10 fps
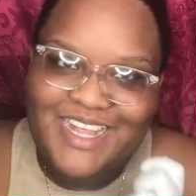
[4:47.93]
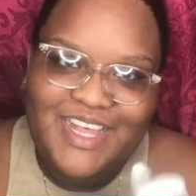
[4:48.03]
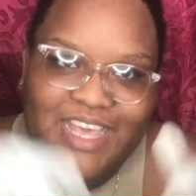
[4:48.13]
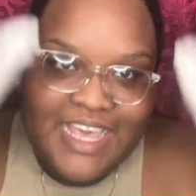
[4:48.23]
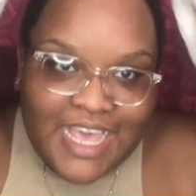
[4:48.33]

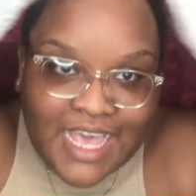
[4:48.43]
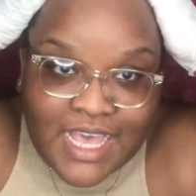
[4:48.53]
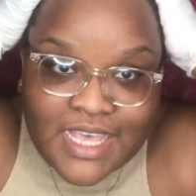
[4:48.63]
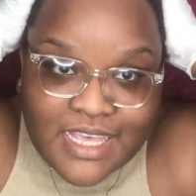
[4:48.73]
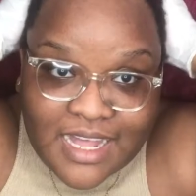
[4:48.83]
Okay,
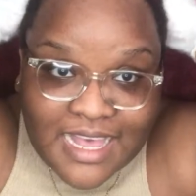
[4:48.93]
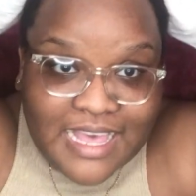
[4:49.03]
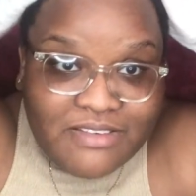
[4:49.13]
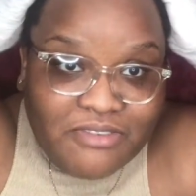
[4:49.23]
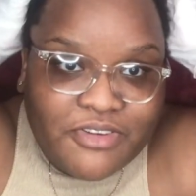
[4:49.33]
yeah, I
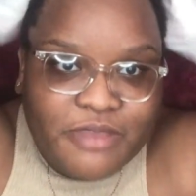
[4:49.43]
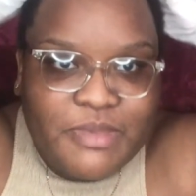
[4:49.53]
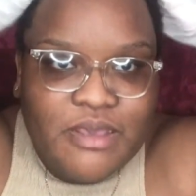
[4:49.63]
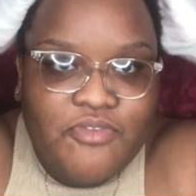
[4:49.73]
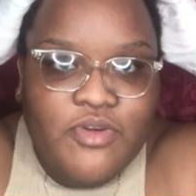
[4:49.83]
have a very
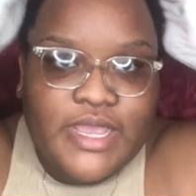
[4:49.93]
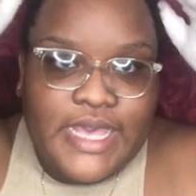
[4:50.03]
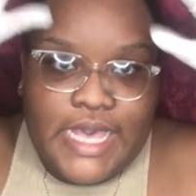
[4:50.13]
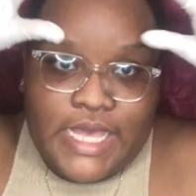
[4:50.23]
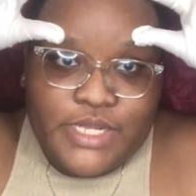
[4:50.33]
big
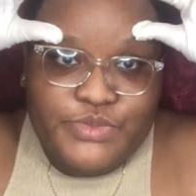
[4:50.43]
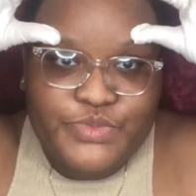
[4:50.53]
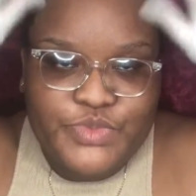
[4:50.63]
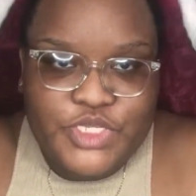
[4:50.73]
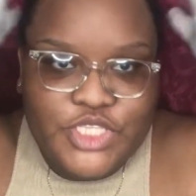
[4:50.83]
forehead.
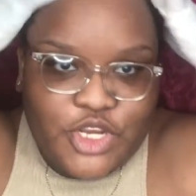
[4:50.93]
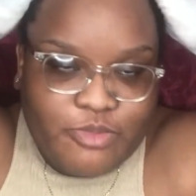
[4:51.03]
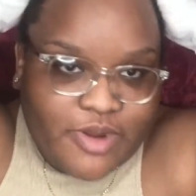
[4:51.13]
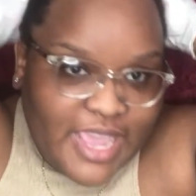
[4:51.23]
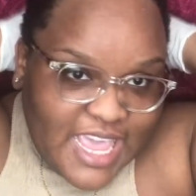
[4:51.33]
Terrible,
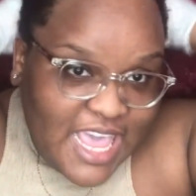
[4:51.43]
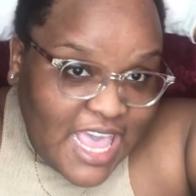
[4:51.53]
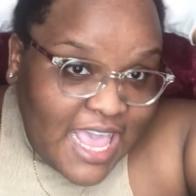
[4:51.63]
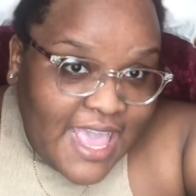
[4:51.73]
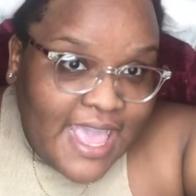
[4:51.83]
right?
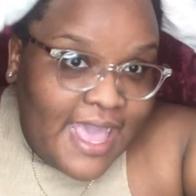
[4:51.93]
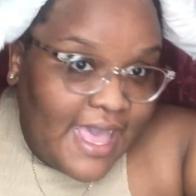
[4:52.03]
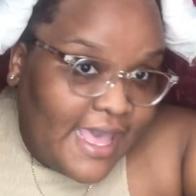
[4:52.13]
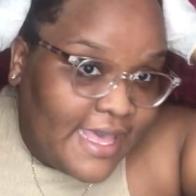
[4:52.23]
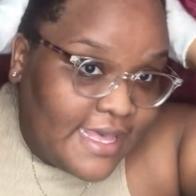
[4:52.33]

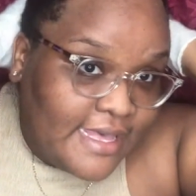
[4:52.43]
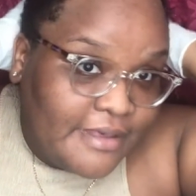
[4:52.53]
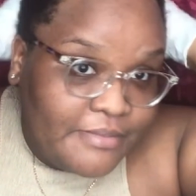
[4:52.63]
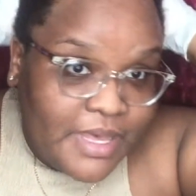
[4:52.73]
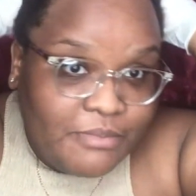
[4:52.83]

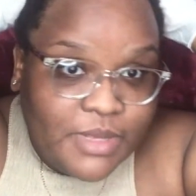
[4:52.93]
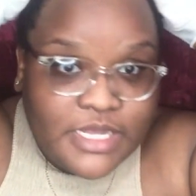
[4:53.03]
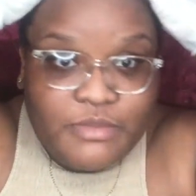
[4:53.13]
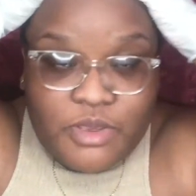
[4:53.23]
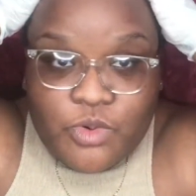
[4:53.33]
I'm gonna
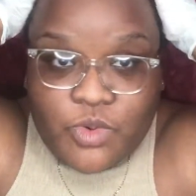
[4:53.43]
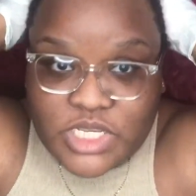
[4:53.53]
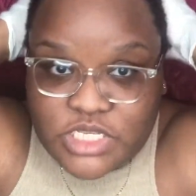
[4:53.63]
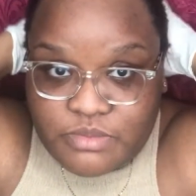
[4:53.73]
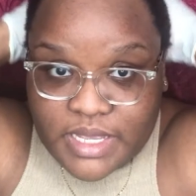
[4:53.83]
be
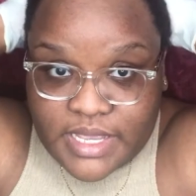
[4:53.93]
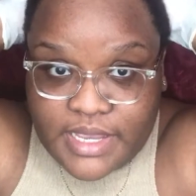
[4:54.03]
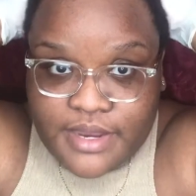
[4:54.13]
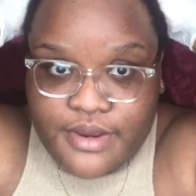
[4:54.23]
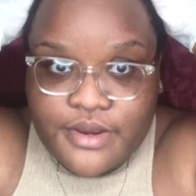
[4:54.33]
washing my
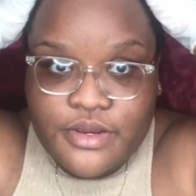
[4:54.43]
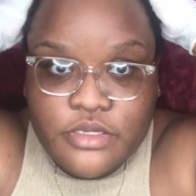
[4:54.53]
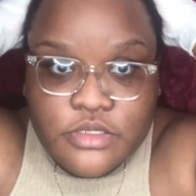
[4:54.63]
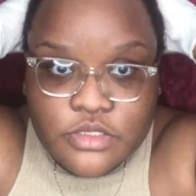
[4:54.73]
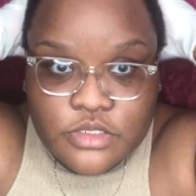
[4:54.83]
hair,
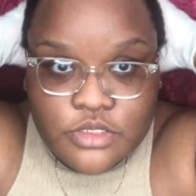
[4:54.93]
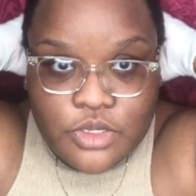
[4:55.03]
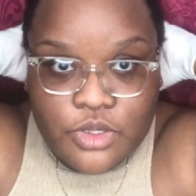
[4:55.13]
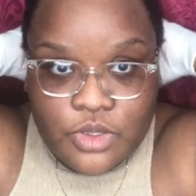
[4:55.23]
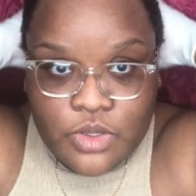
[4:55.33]

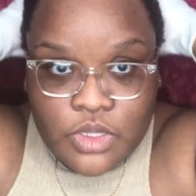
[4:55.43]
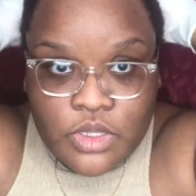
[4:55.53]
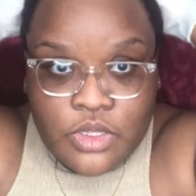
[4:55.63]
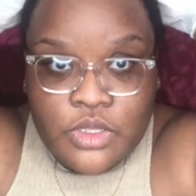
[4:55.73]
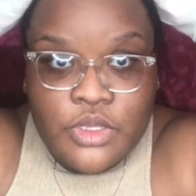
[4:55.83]
so
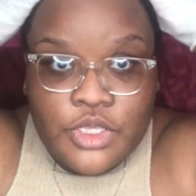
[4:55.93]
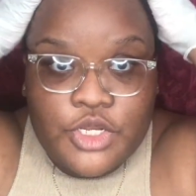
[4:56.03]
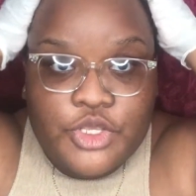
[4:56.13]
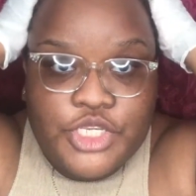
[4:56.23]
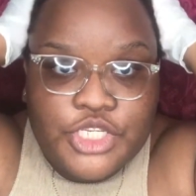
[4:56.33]
you know,
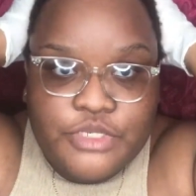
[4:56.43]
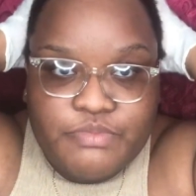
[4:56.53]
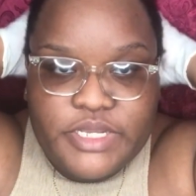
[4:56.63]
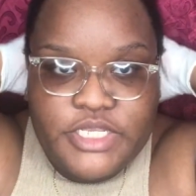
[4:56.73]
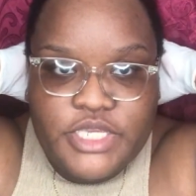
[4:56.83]
you should
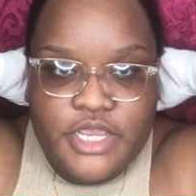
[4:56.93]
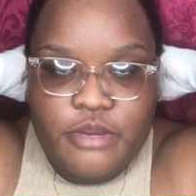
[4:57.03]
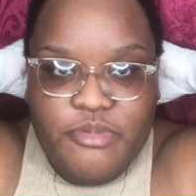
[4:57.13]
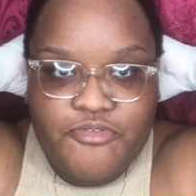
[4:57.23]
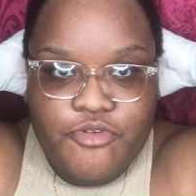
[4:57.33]
bleach your hair
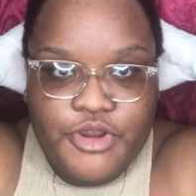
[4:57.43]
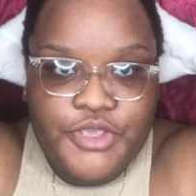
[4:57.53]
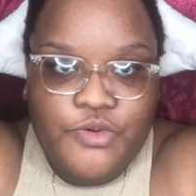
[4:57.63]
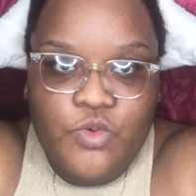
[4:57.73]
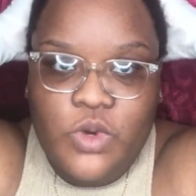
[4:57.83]
before
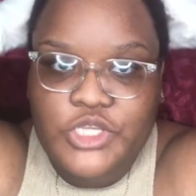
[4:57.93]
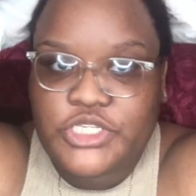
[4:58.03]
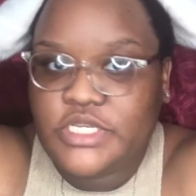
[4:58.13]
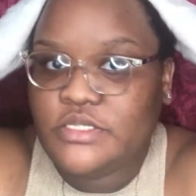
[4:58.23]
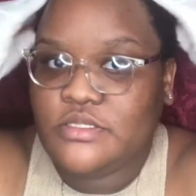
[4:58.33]
you wash
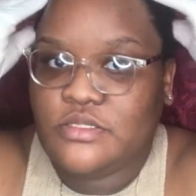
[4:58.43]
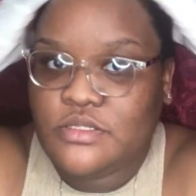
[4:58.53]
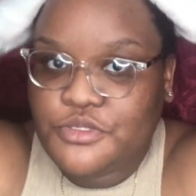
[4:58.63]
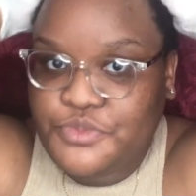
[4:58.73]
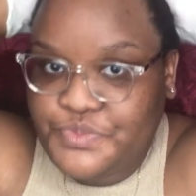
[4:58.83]
it.